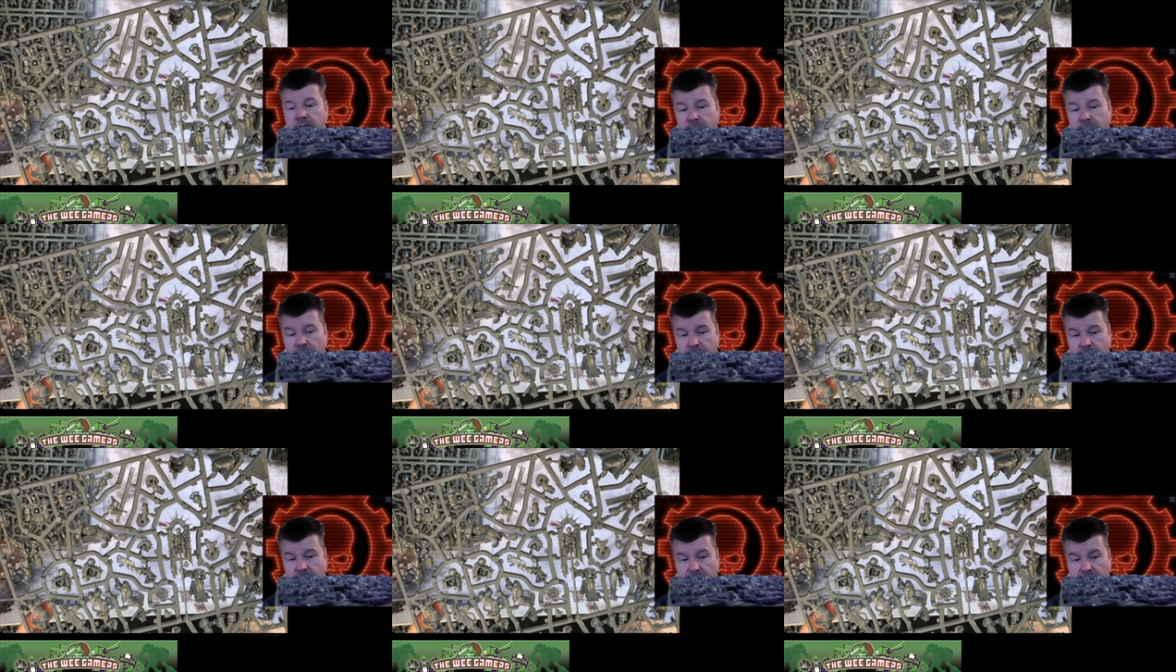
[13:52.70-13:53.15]

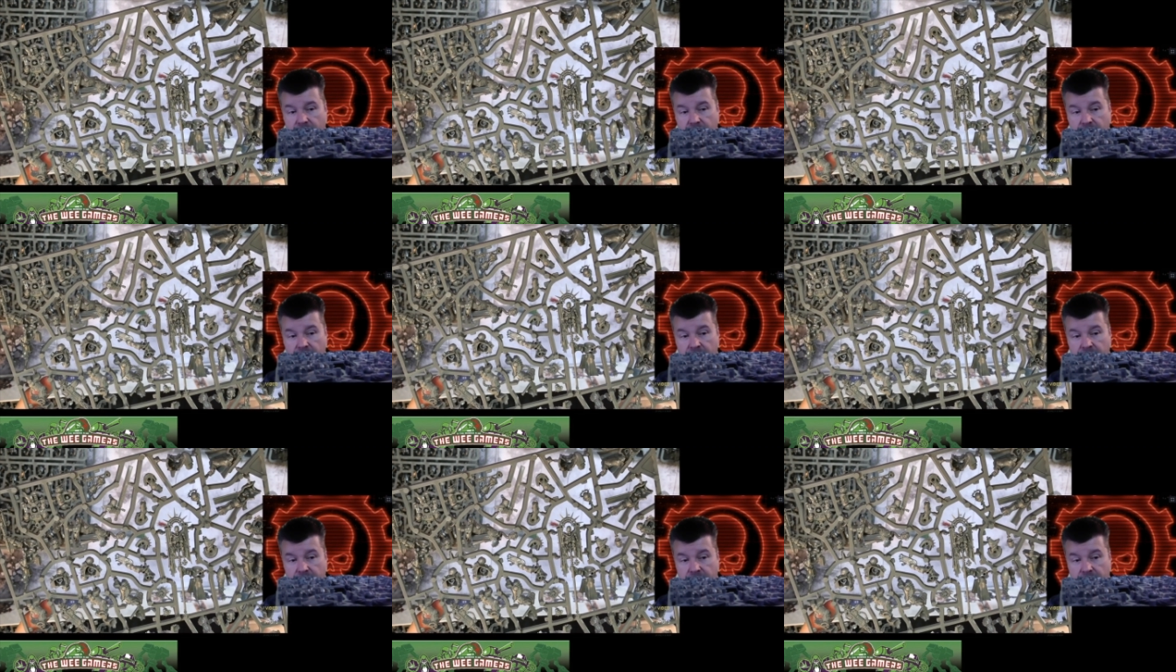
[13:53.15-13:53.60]
Very
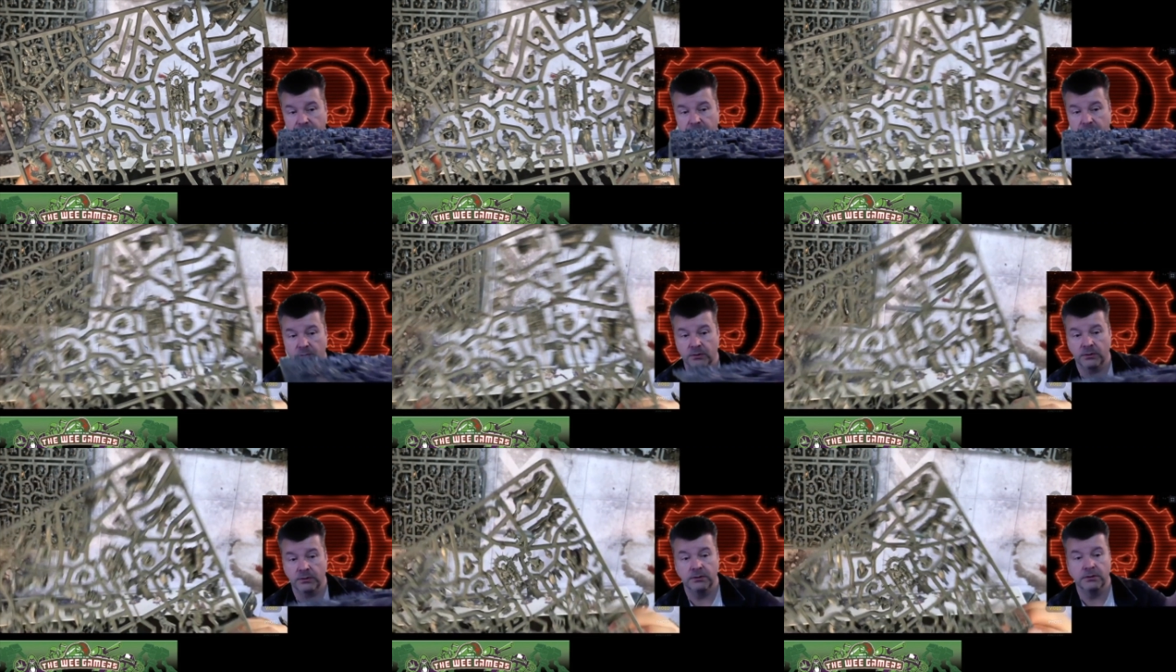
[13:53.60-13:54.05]
ornate, that
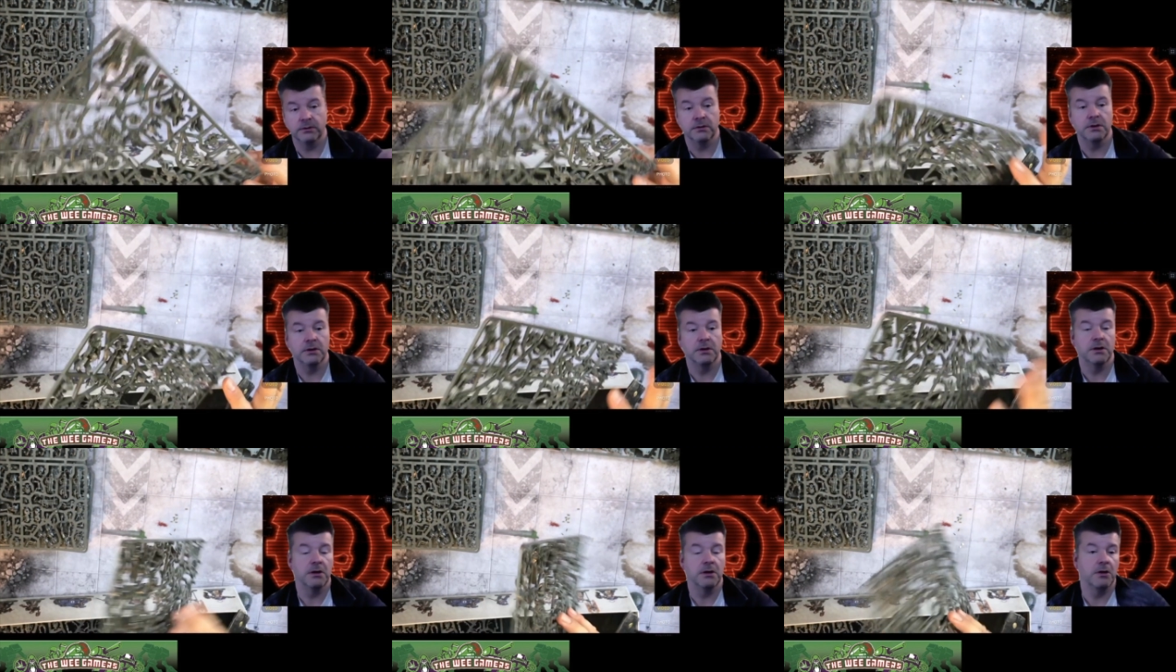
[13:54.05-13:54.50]
one.
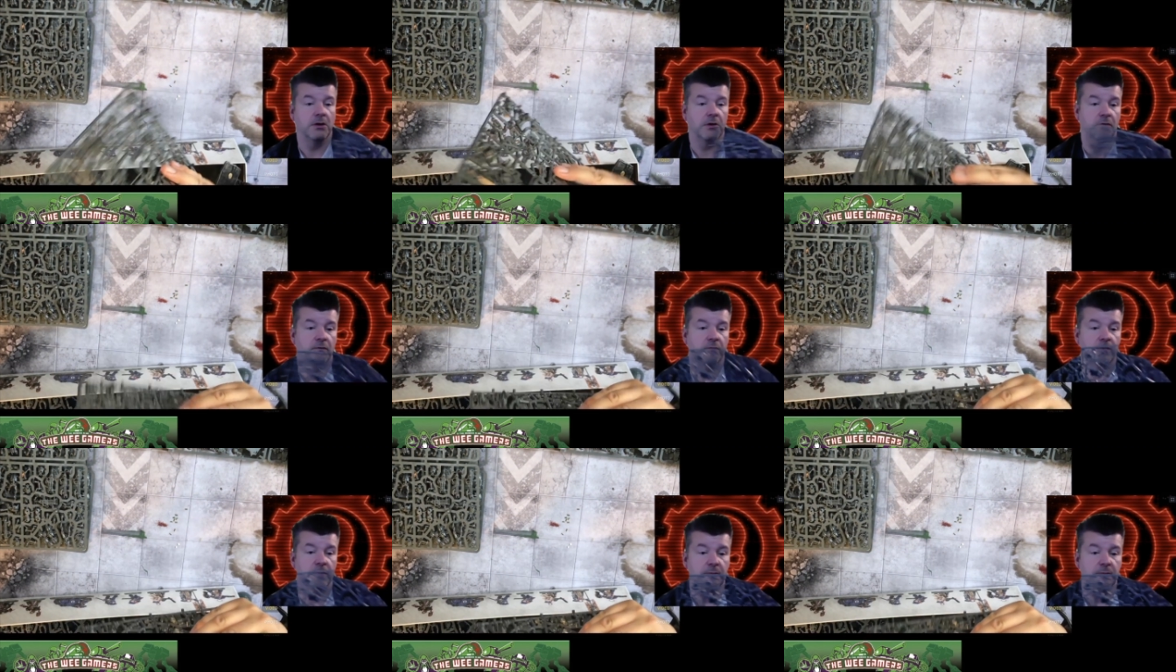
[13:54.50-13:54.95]

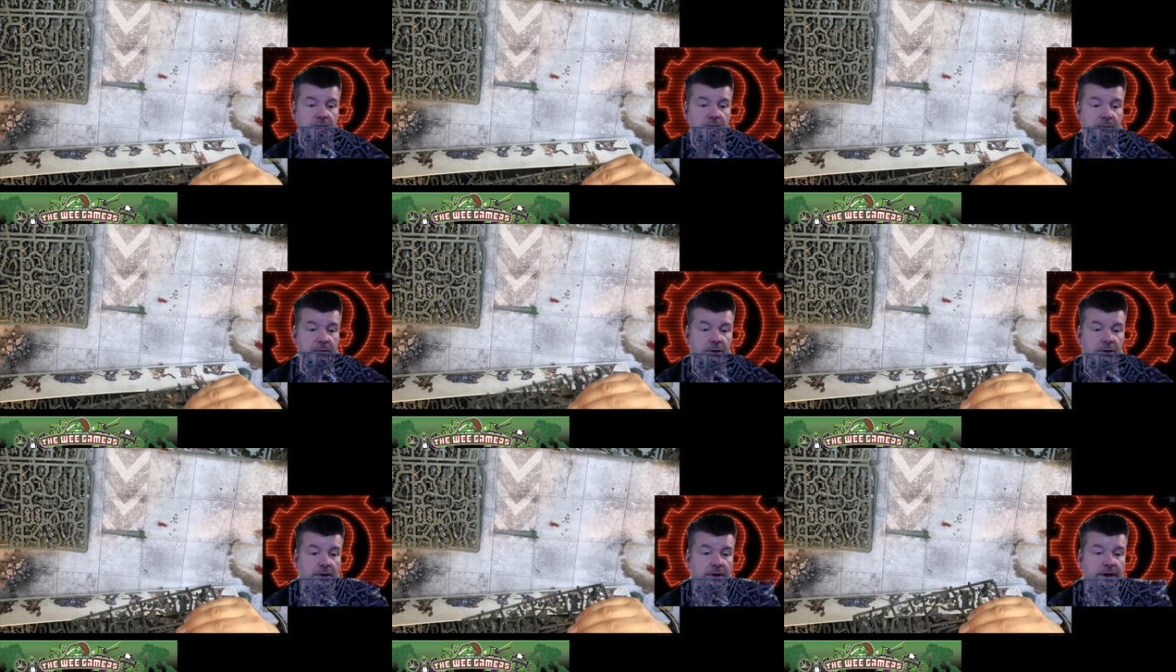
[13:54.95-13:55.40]
For
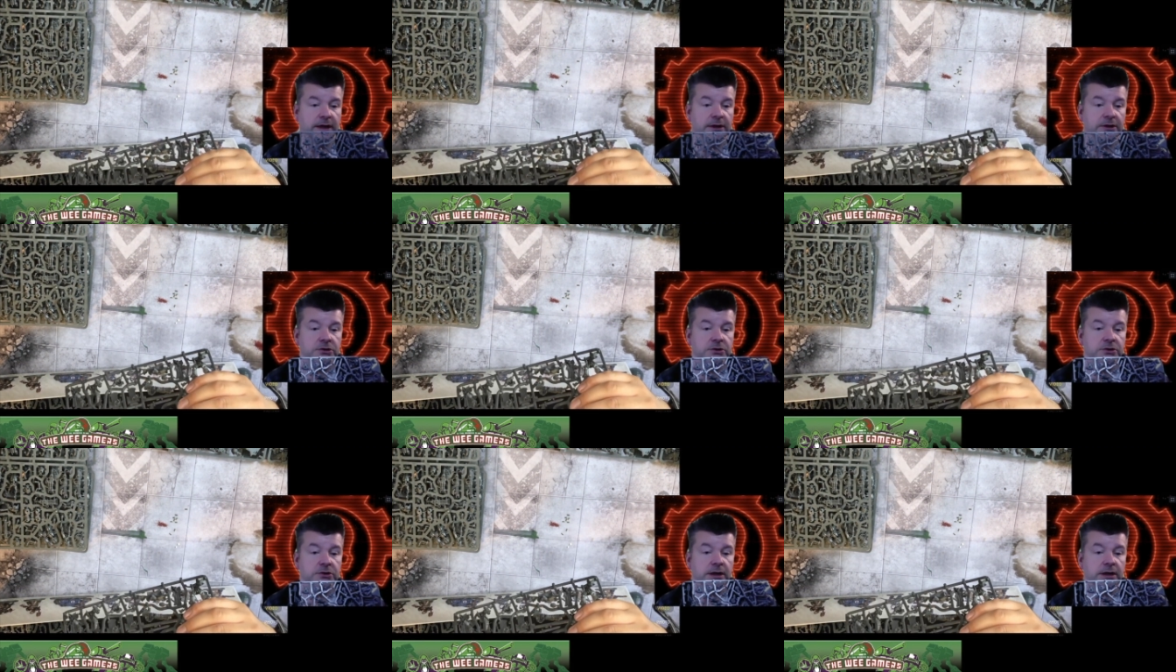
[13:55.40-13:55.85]
people looking
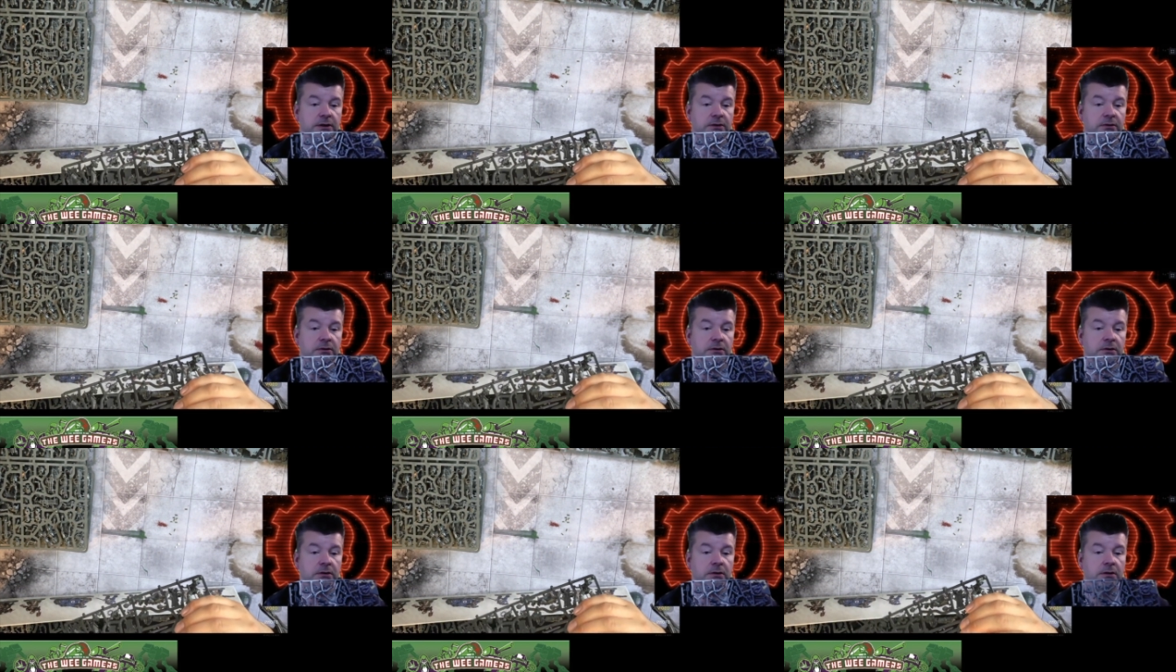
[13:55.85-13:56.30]
straight
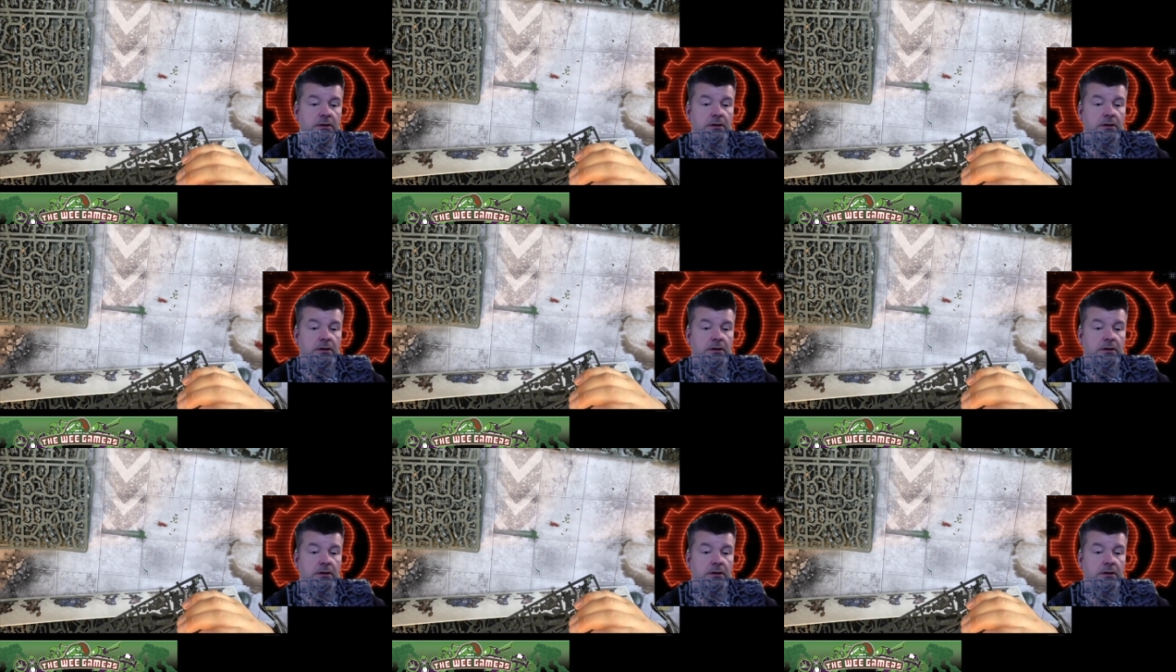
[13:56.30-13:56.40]
on.